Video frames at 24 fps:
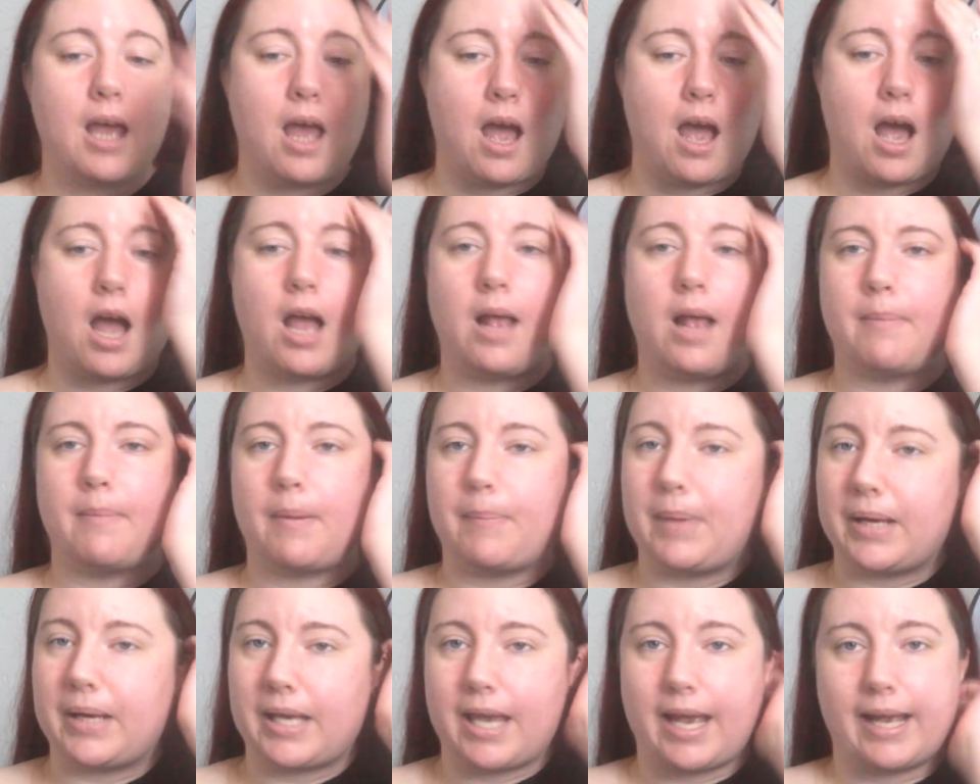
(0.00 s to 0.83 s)

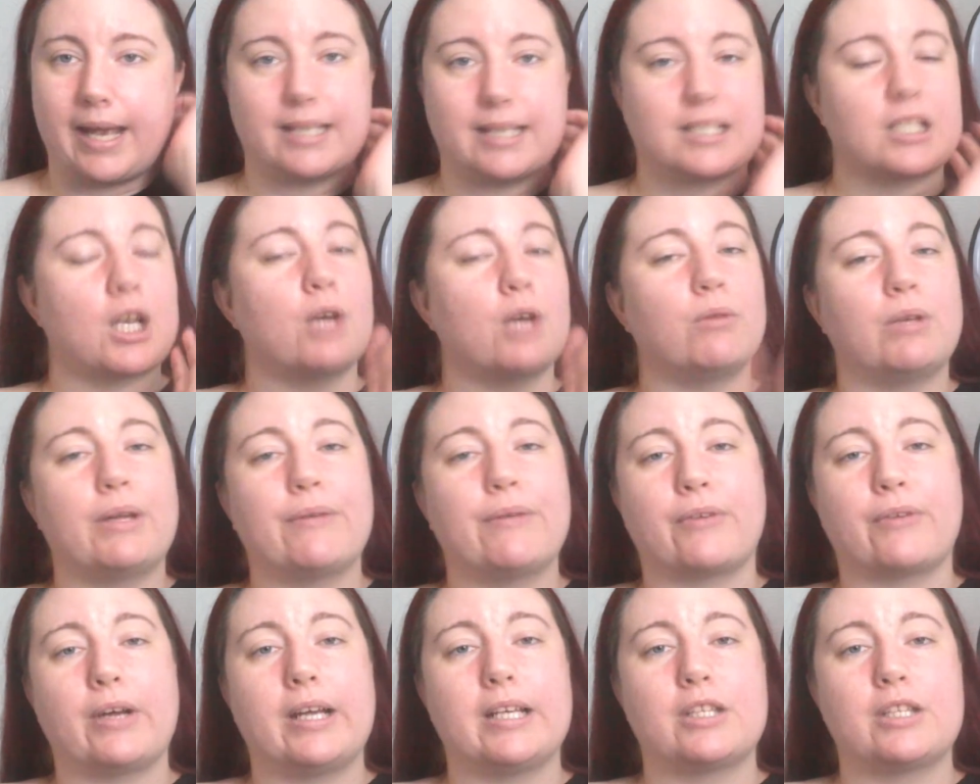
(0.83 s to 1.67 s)
But yeah, it's totally
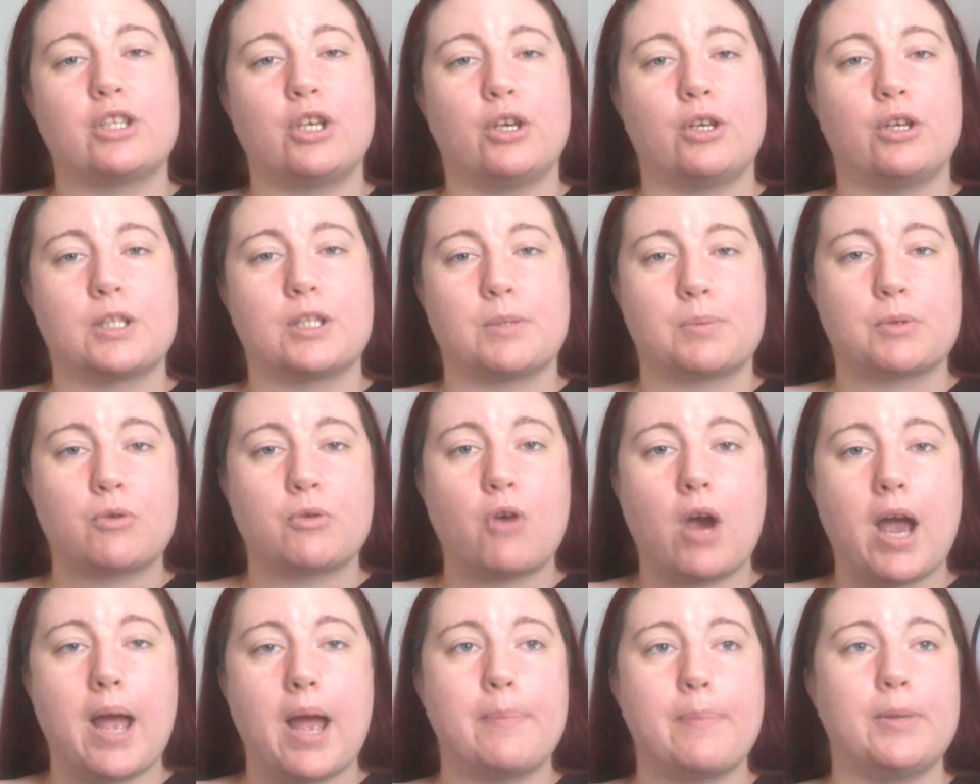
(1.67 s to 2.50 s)
free to
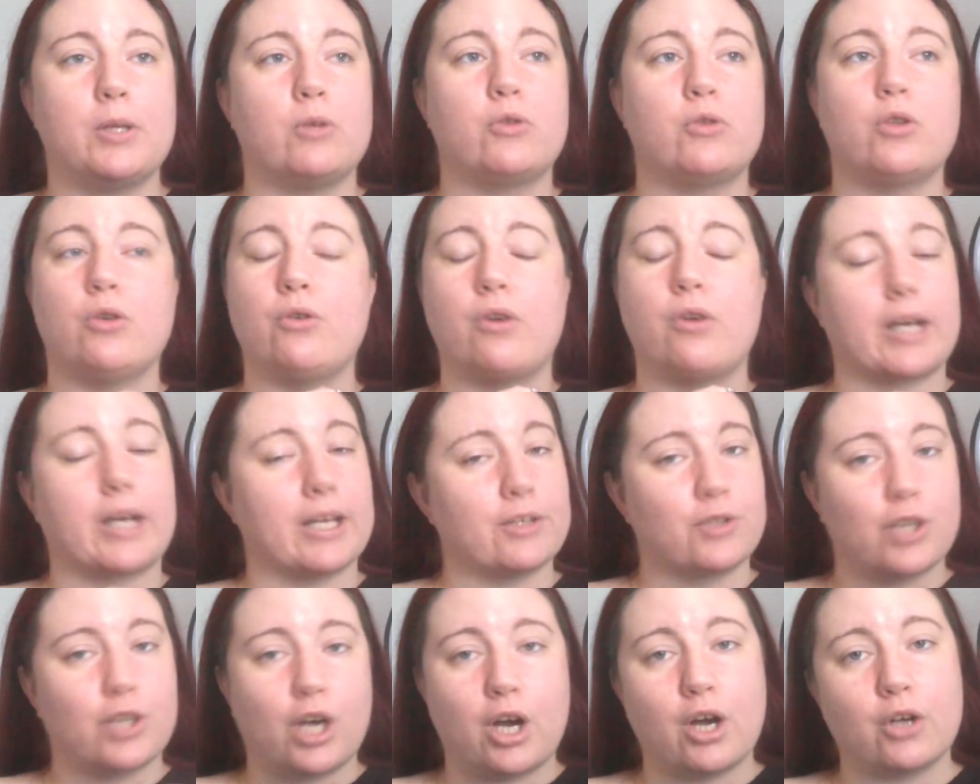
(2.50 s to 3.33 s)
subscribe. You do not get
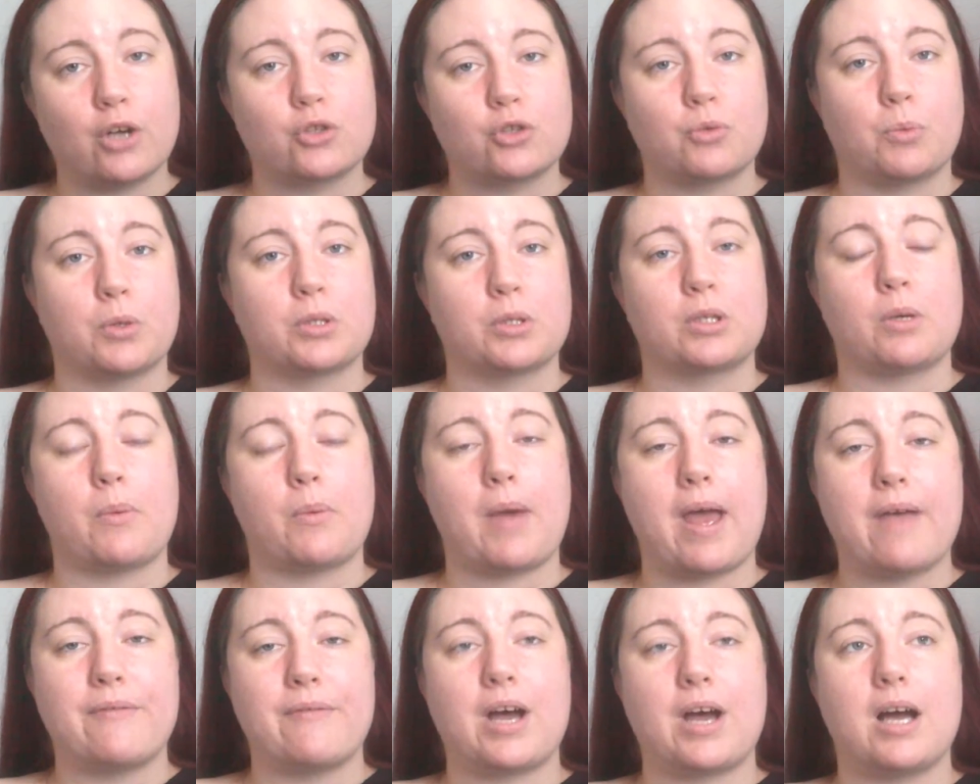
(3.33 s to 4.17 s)
charged
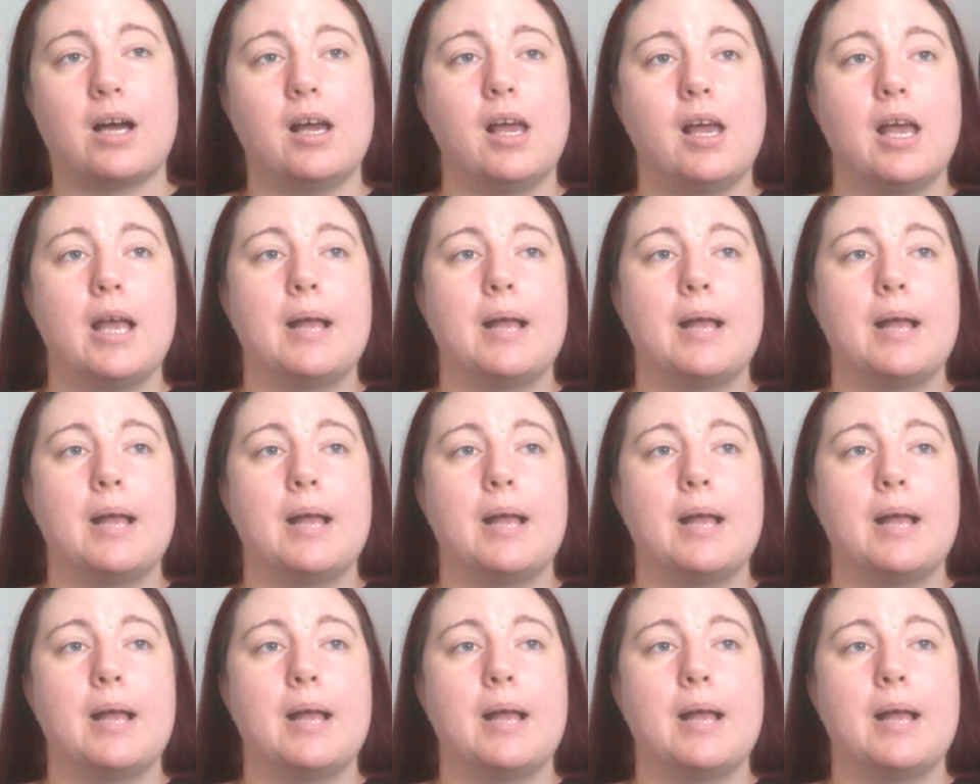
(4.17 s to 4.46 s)
whatsoever.